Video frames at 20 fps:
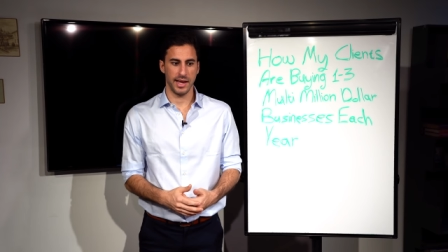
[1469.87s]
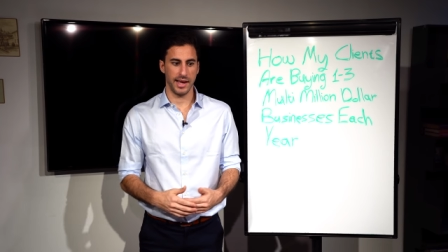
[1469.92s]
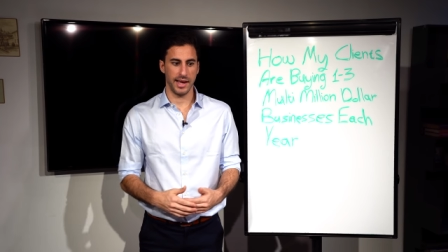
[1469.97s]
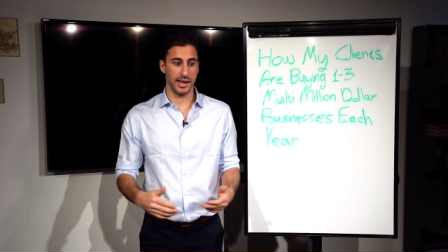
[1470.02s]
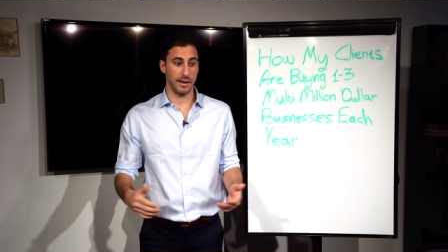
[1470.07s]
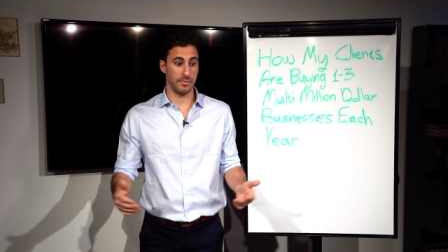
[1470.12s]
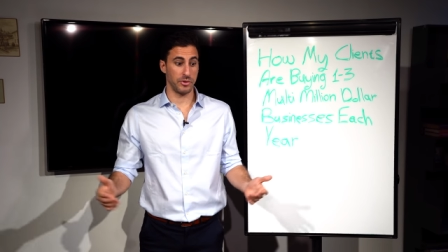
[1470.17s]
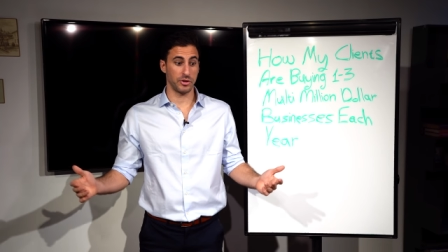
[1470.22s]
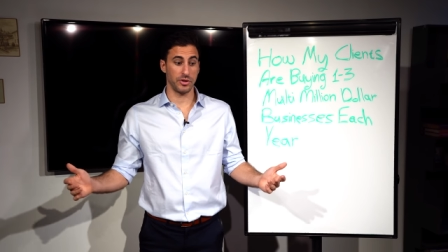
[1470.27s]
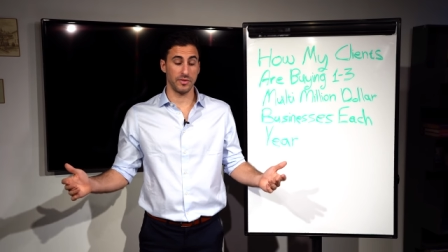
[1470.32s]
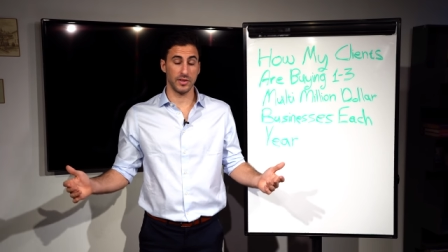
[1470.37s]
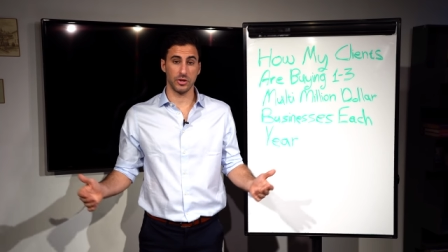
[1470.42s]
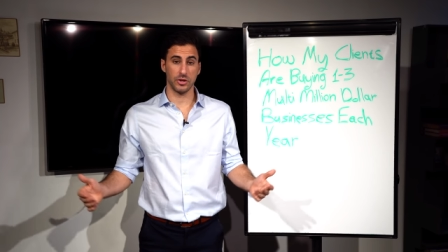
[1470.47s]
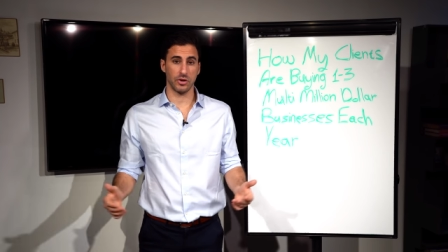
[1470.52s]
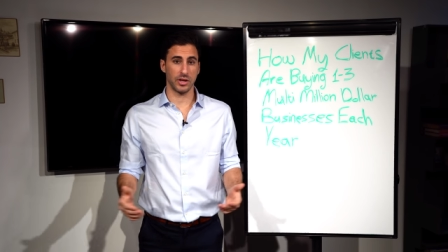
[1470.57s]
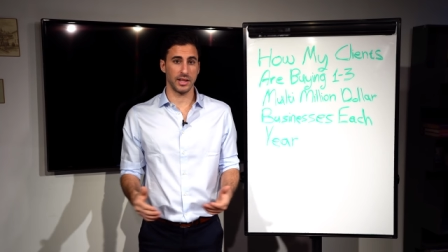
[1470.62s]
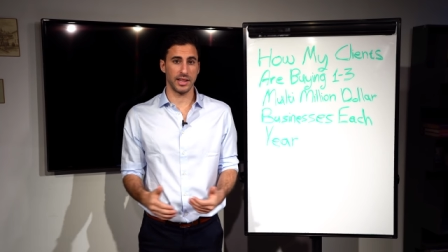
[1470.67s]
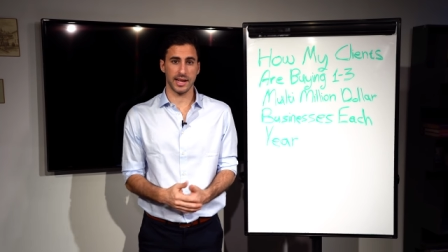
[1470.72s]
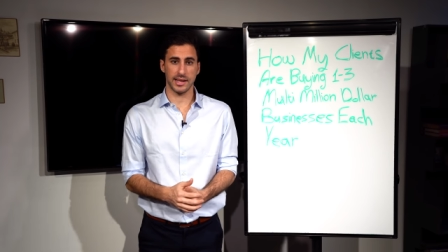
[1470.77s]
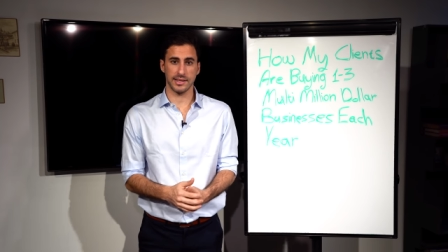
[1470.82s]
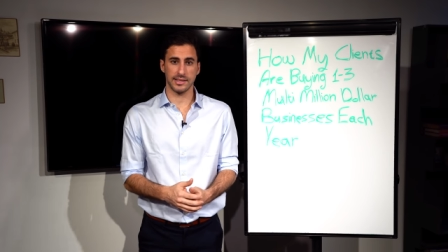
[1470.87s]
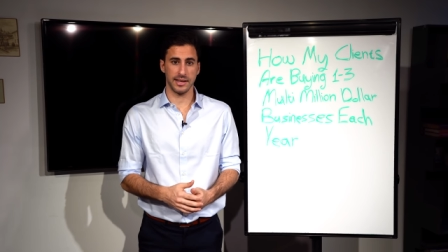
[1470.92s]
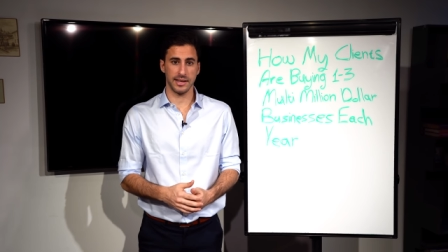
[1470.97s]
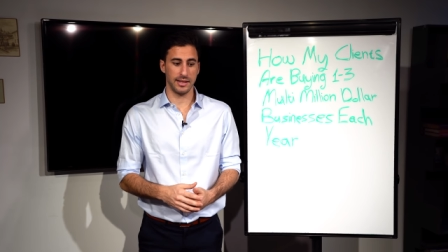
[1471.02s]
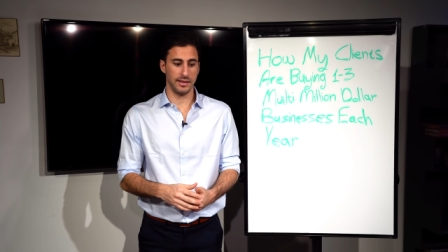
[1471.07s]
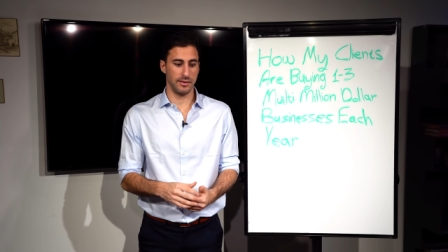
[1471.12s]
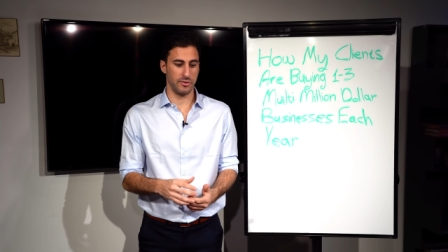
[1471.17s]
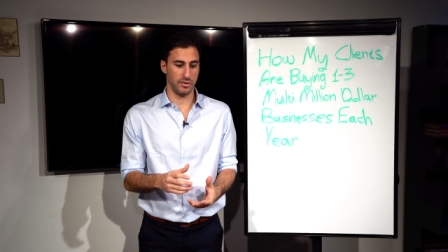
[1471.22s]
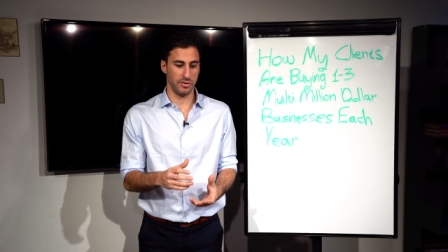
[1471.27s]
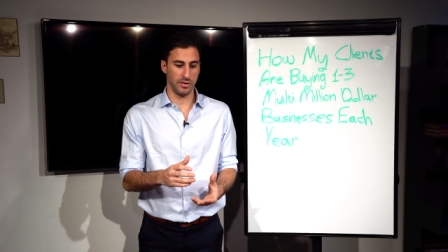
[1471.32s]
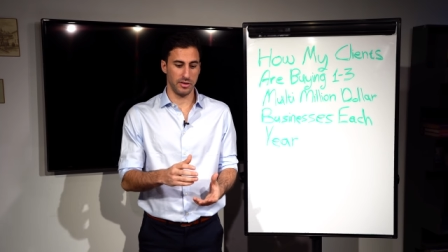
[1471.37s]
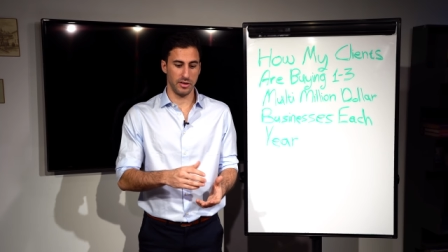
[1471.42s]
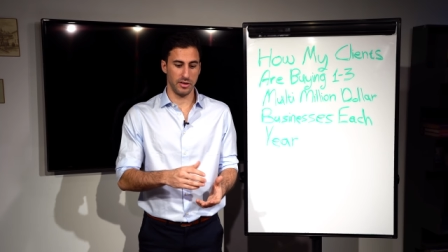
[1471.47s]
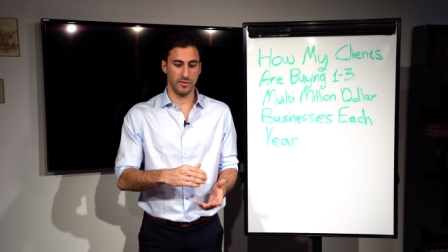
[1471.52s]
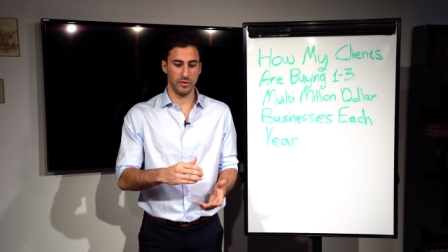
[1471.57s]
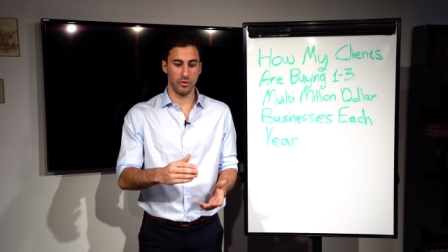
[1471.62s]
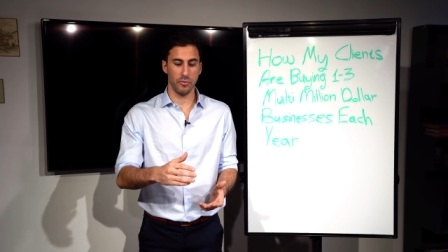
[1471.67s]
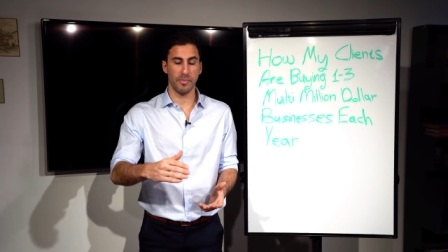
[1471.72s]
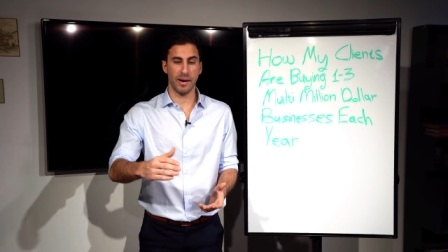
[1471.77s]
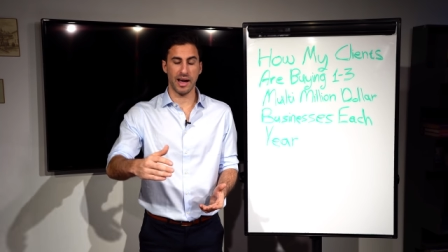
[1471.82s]
And I'm not even talking, like I said,
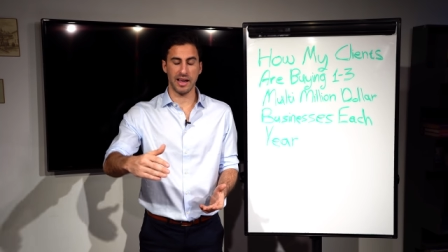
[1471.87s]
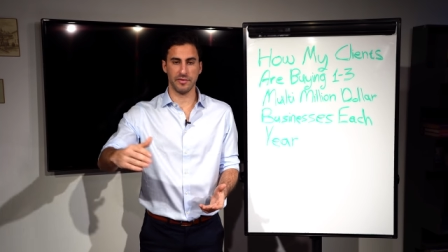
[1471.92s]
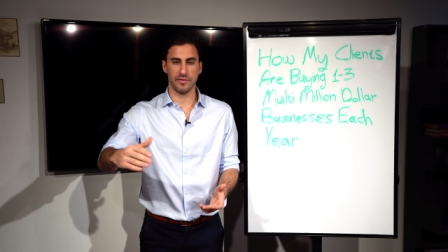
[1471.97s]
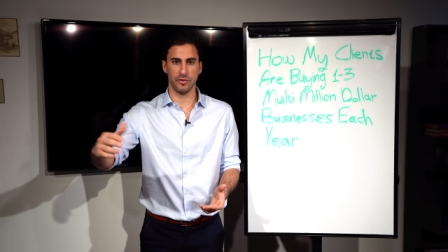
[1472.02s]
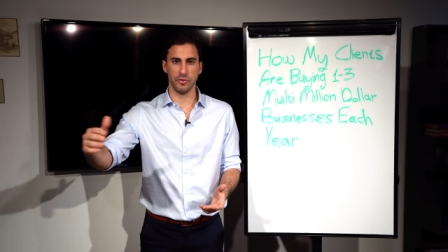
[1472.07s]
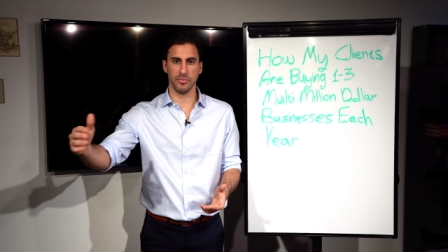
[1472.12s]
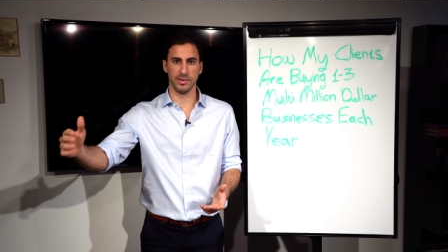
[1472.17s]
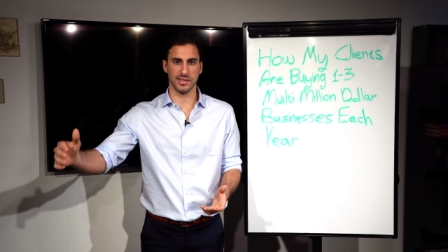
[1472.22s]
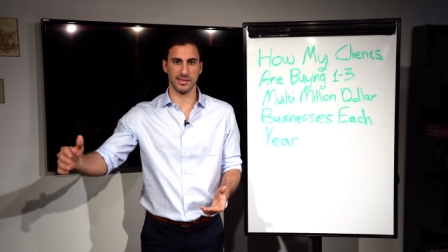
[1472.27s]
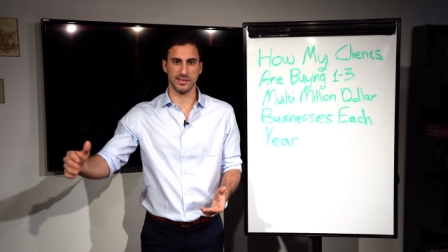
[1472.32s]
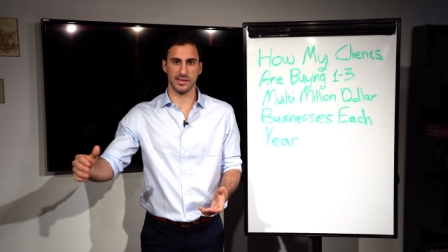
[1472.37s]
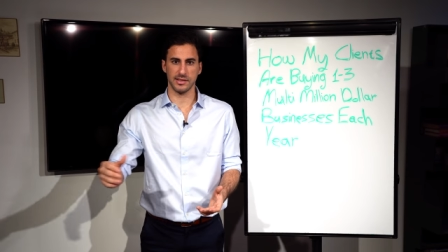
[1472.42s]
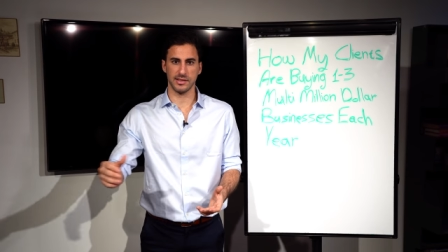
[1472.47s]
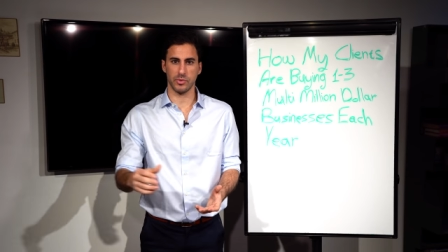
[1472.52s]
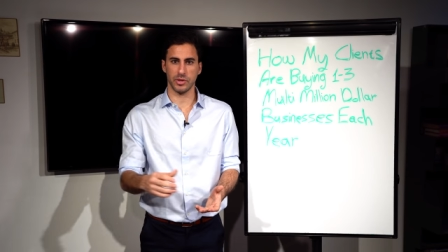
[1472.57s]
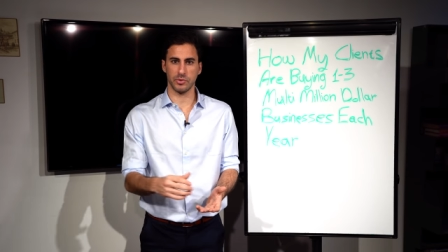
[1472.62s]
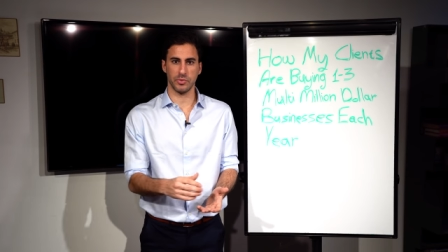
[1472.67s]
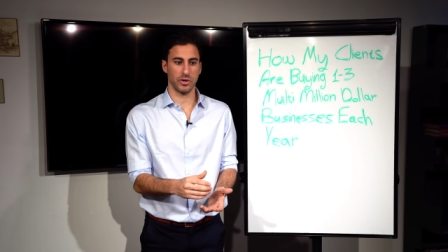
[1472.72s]
if you buy in few businesses,